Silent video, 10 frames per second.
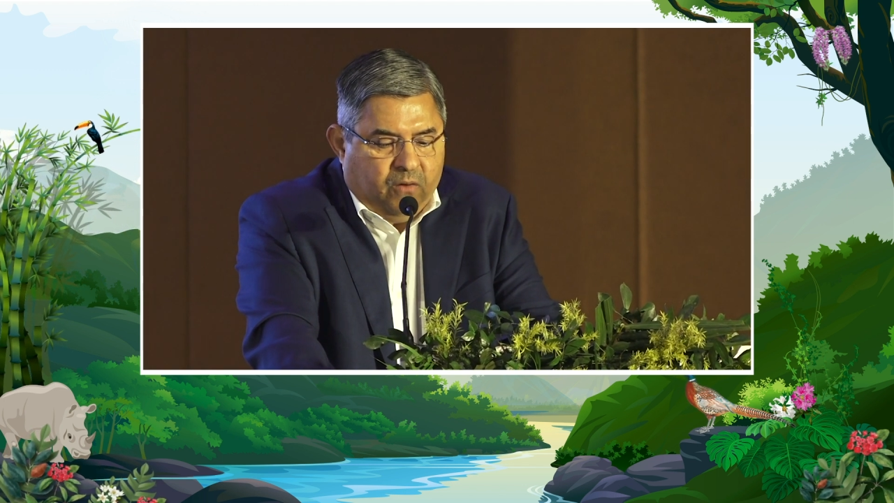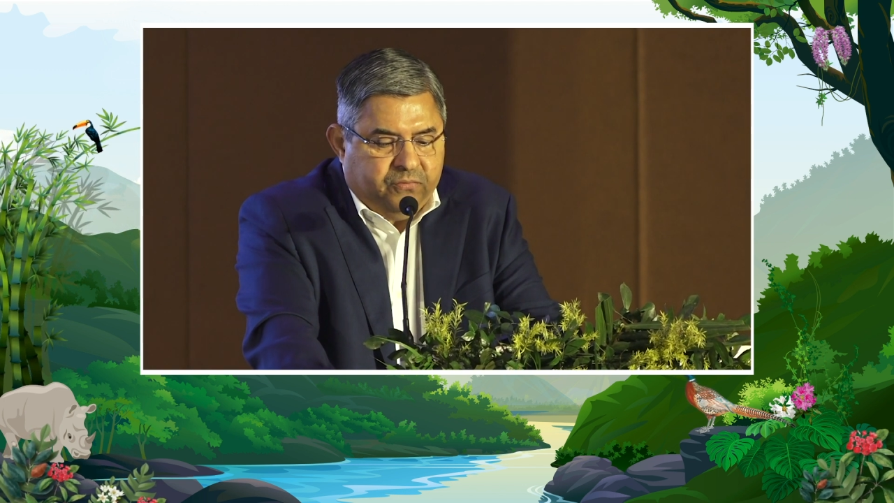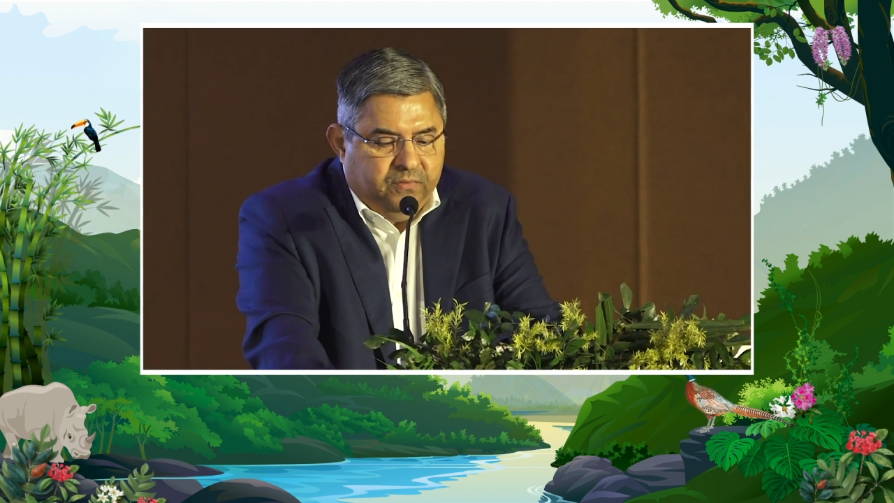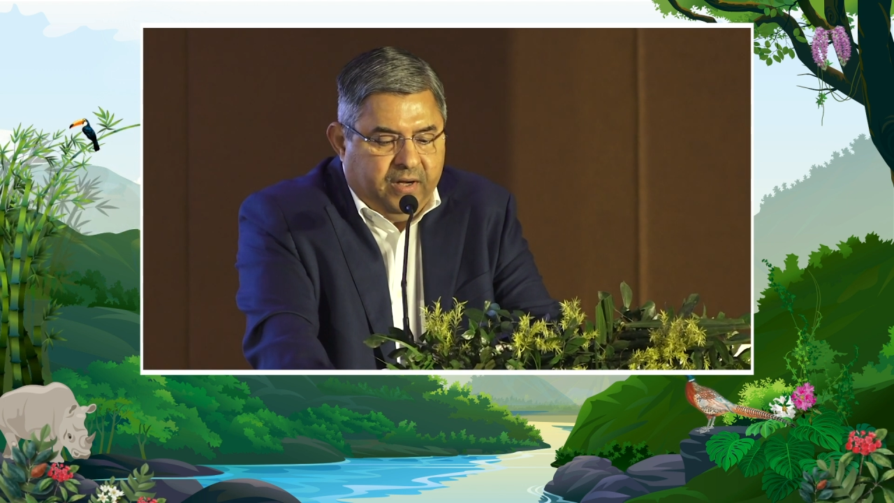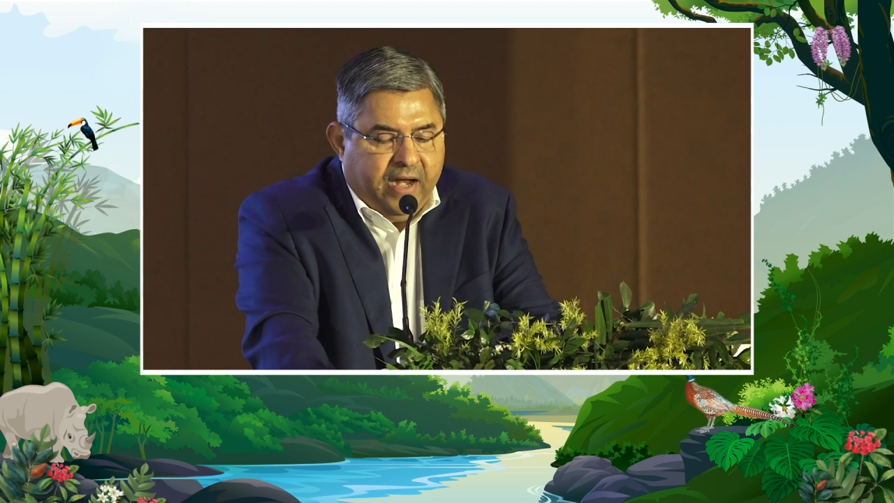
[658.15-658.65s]

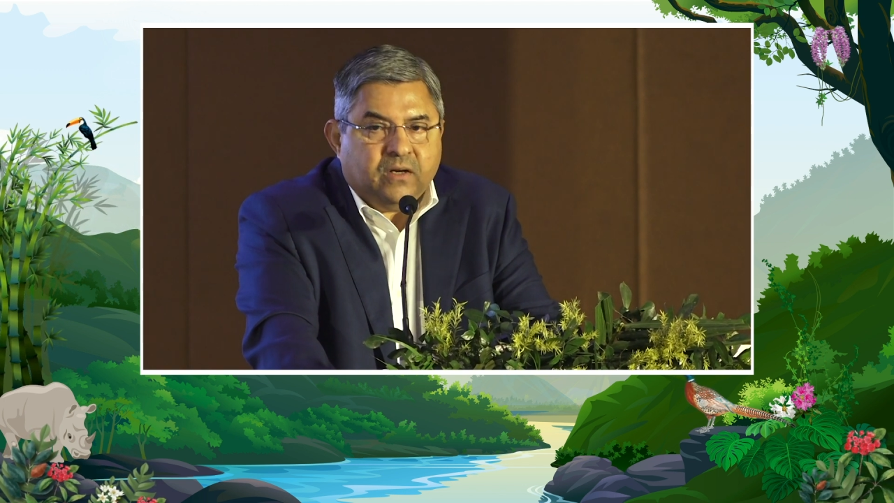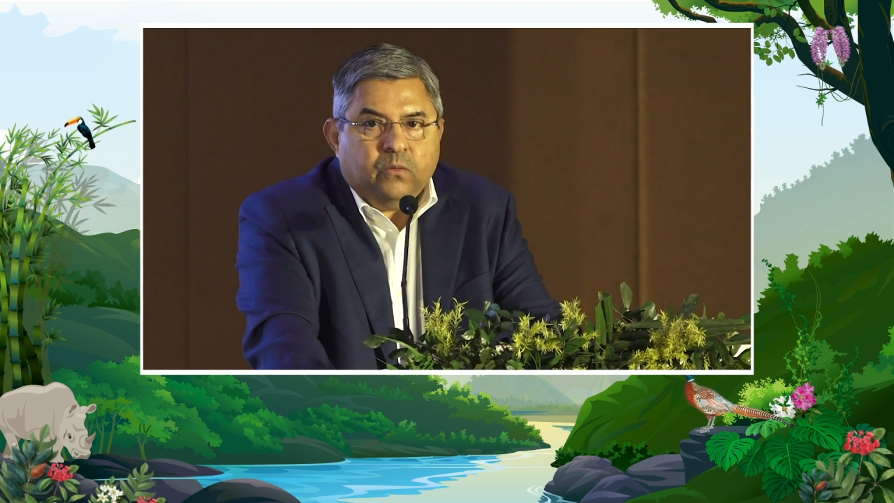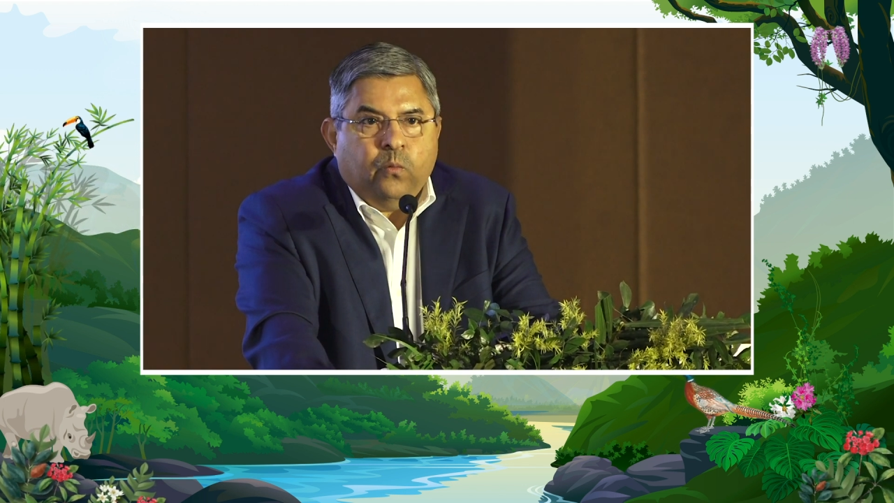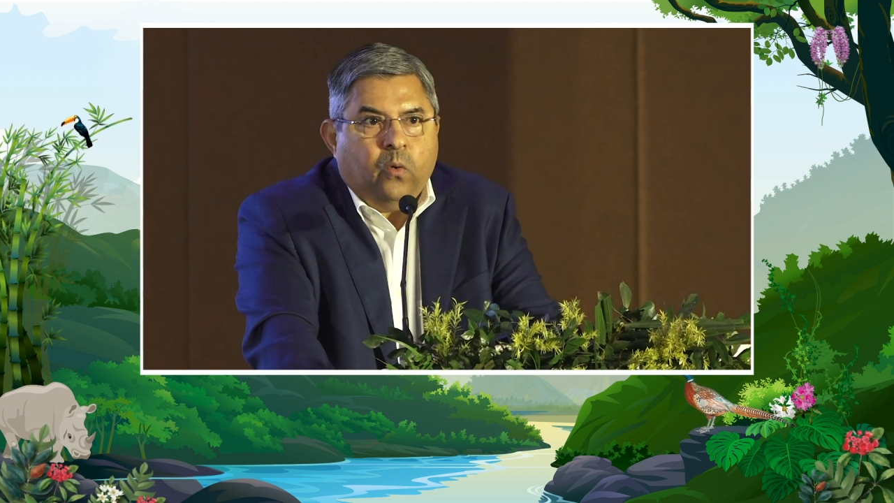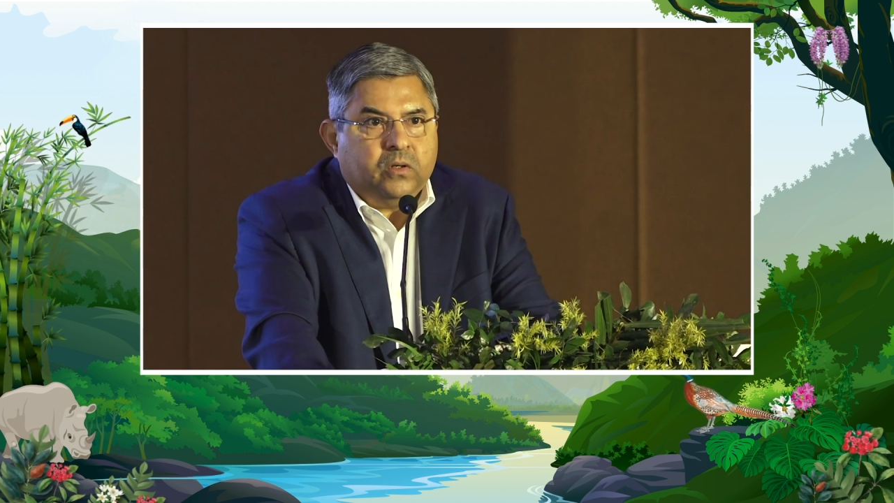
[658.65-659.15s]
of
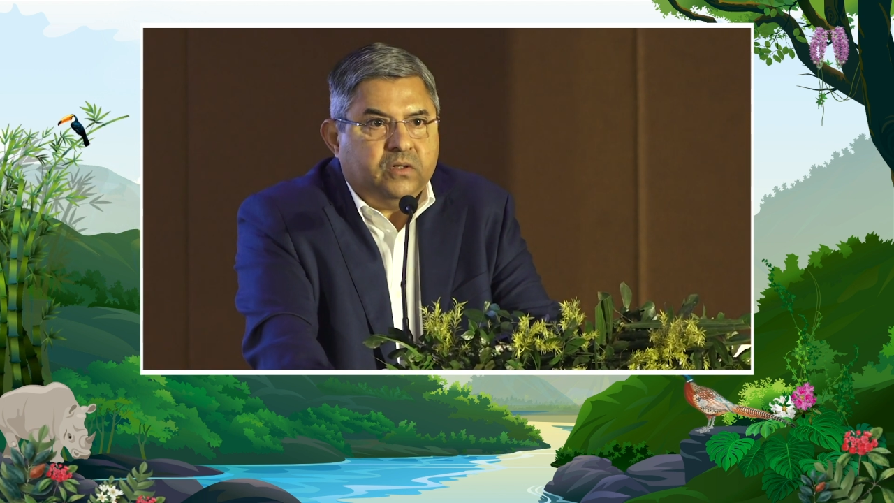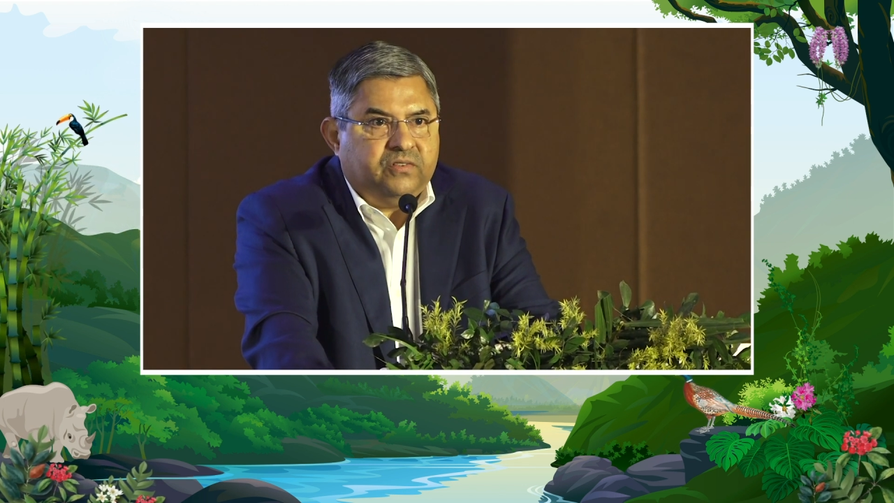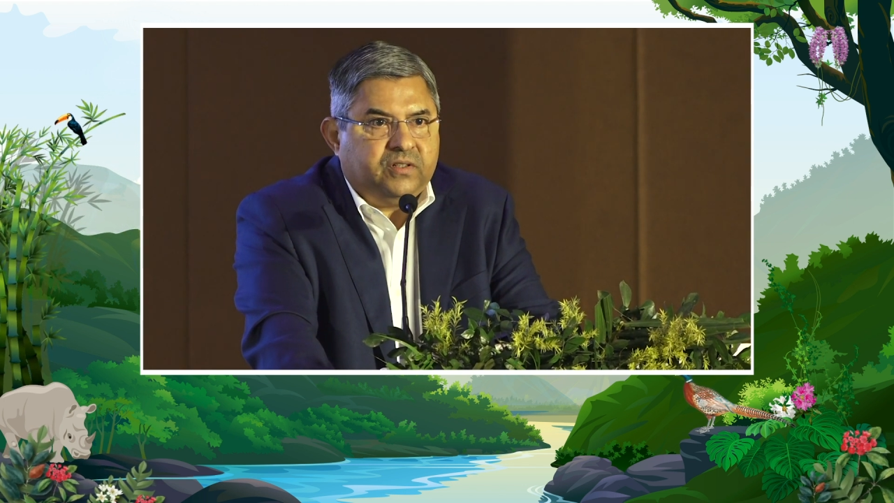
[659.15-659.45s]
net water